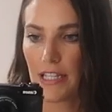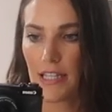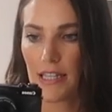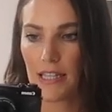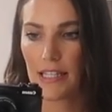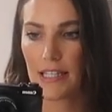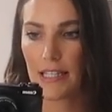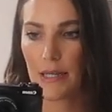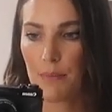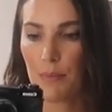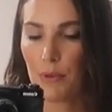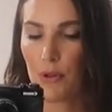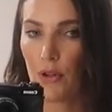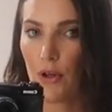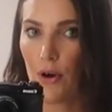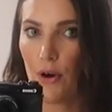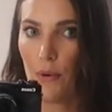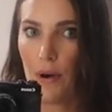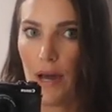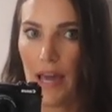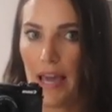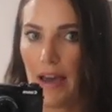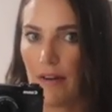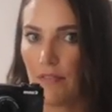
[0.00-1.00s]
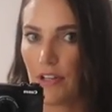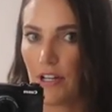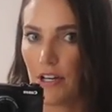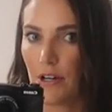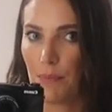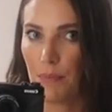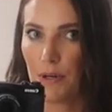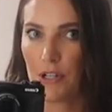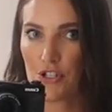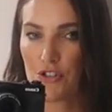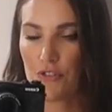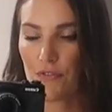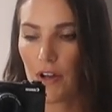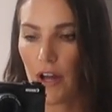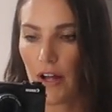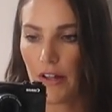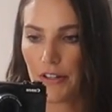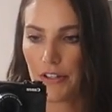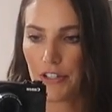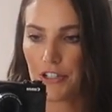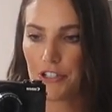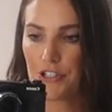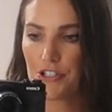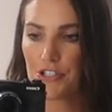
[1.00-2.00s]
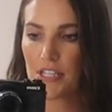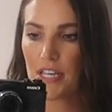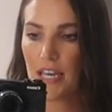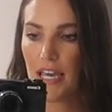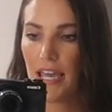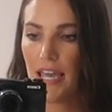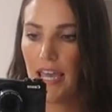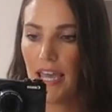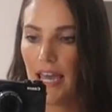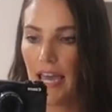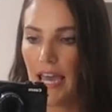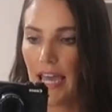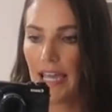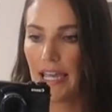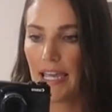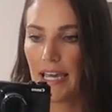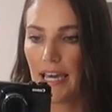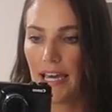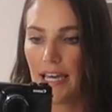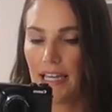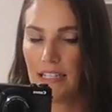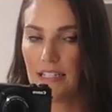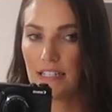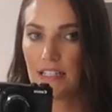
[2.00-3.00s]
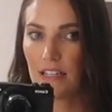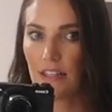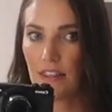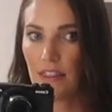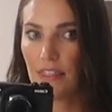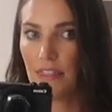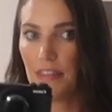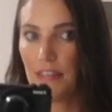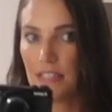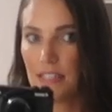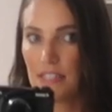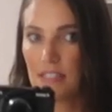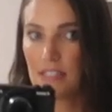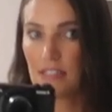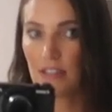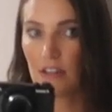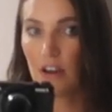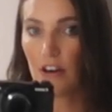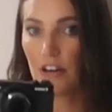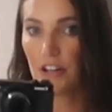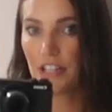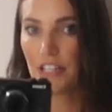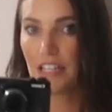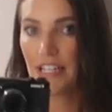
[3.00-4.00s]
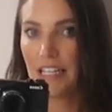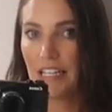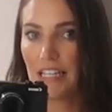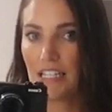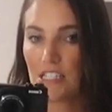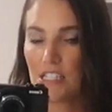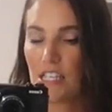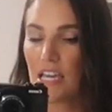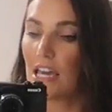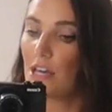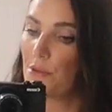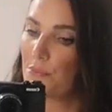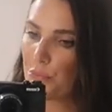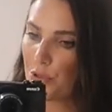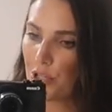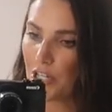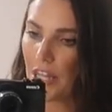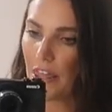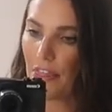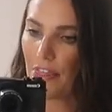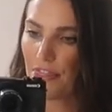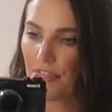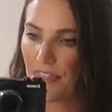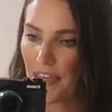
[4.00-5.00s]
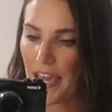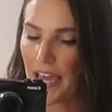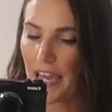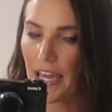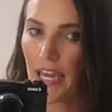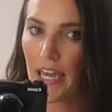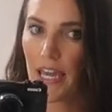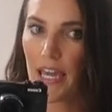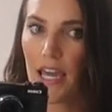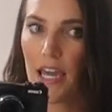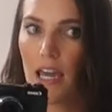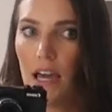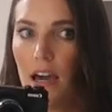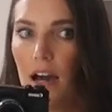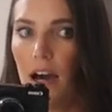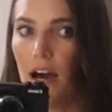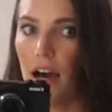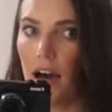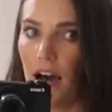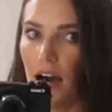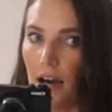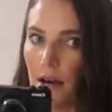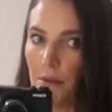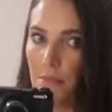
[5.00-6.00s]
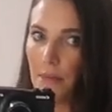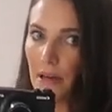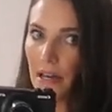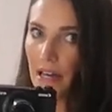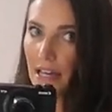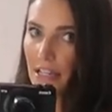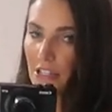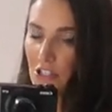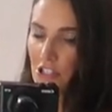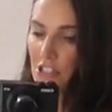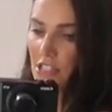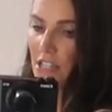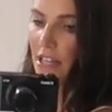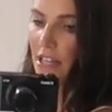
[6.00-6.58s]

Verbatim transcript: can link it below. I have it in a bunch of colors. And this cardigan is pretty thick. Um, I just